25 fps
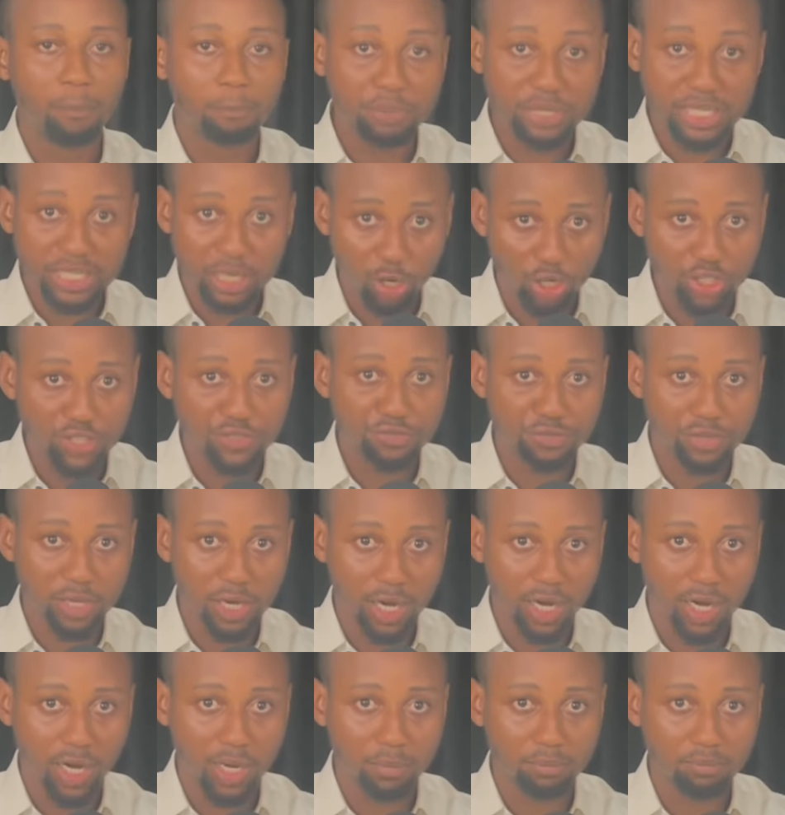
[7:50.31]
pre-launch
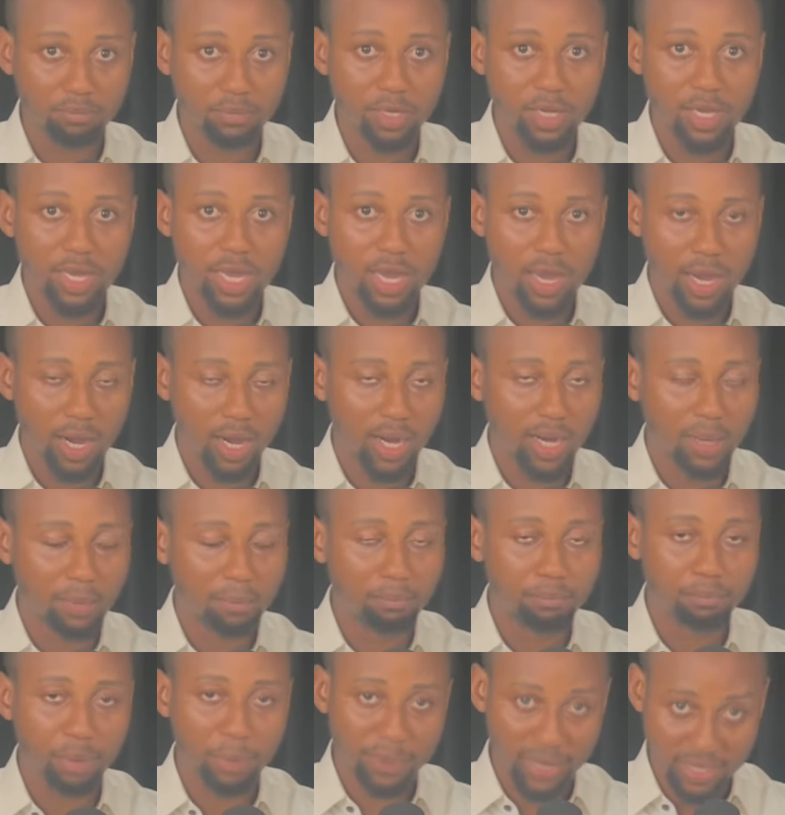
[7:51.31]

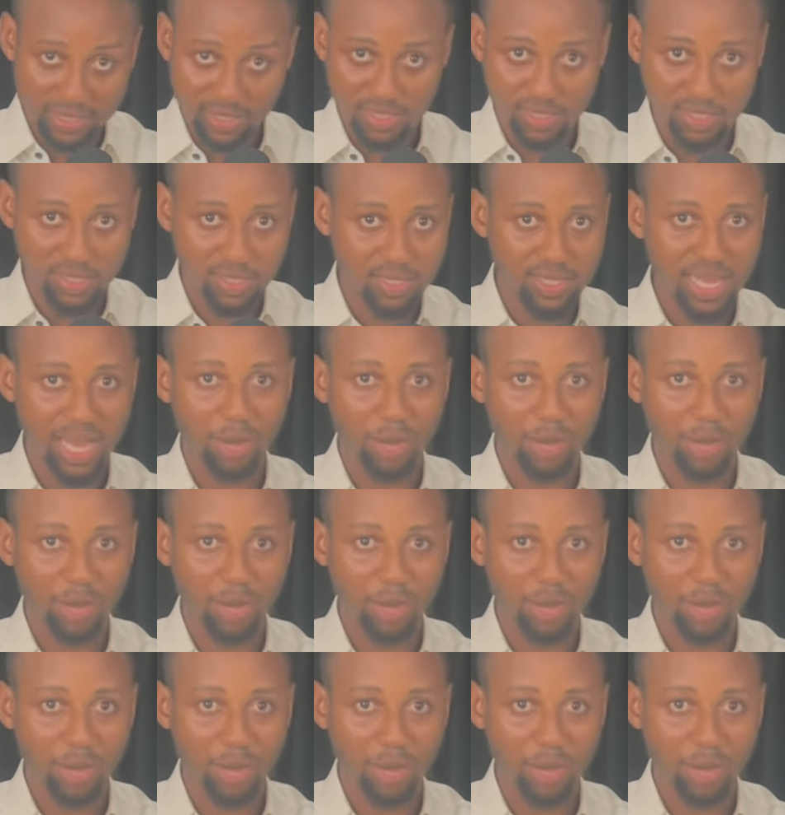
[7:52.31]
properties,